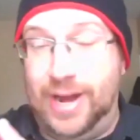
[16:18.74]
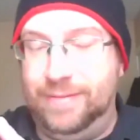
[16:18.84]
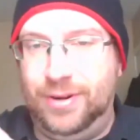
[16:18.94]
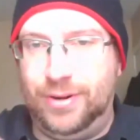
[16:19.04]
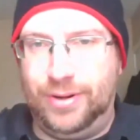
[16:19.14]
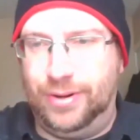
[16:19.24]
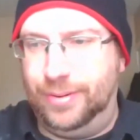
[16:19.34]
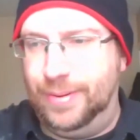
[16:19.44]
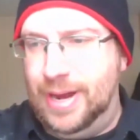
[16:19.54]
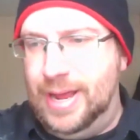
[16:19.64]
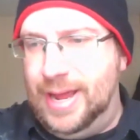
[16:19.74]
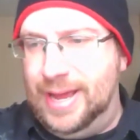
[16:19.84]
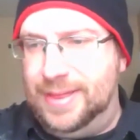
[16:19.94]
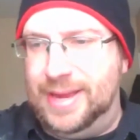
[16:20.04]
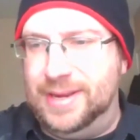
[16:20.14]
whatever, or
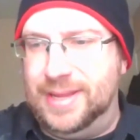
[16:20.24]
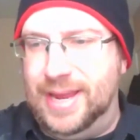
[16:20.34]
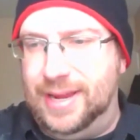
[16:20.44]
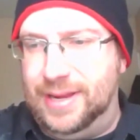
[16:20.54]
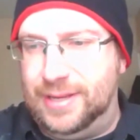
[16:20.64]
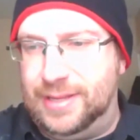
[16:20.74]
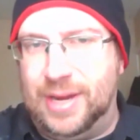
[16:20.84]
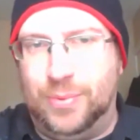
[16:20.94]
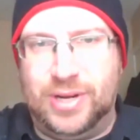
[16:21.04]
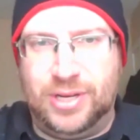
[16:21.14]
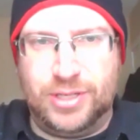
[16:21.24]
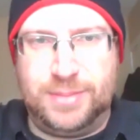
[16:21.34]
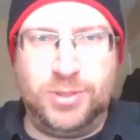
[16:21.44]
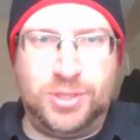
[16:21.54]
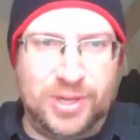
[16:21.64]
and then they they re, you're
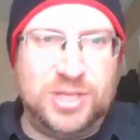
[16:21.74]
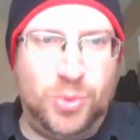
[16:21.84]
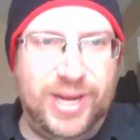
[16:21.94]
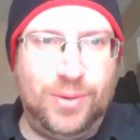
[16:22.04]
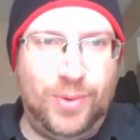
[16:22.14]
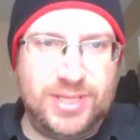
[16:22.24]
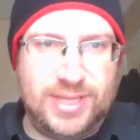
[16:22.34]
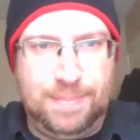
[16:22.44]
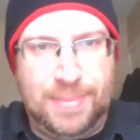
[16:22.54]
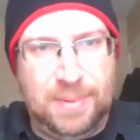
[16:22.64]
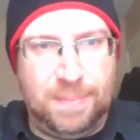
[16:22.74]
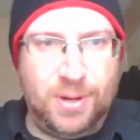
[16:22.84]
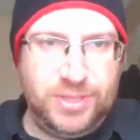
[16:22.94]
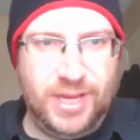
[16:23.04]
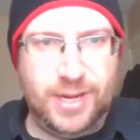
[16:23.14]
supposed to retweet it once they people
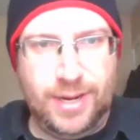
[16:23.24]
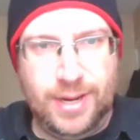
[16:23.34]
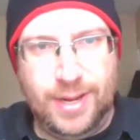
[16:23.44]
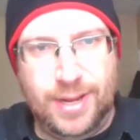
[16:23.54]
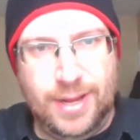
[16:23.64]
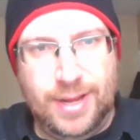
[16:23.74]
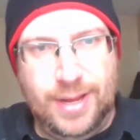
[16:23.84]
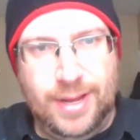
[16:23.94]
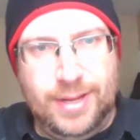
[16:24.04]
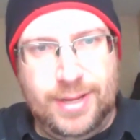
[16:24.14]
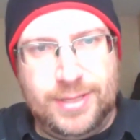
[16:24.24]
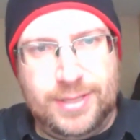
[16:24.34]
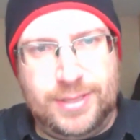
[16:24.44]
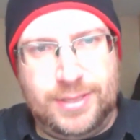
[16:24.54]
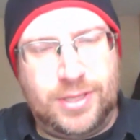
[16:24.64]
post it.
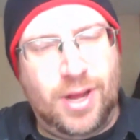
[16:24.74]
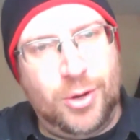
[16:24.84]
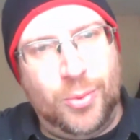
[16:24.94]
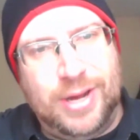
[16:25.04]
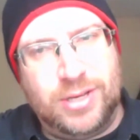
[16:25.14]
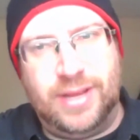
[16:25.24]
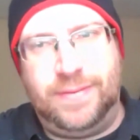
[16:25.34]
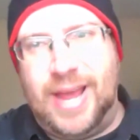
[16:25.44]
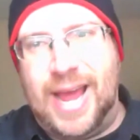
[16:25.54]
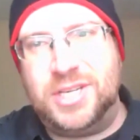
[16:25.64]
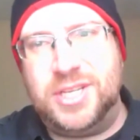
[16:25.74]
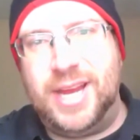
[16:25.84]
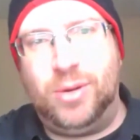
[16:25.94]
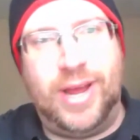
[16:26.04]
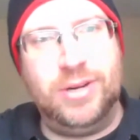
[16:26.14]
It's called a writers lift.
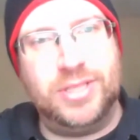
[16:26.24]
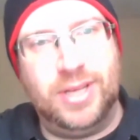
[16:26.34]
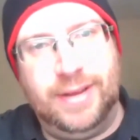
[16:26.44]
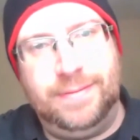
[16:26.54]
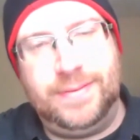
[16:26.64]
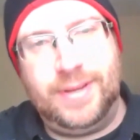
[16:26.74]
Hashtag writers lift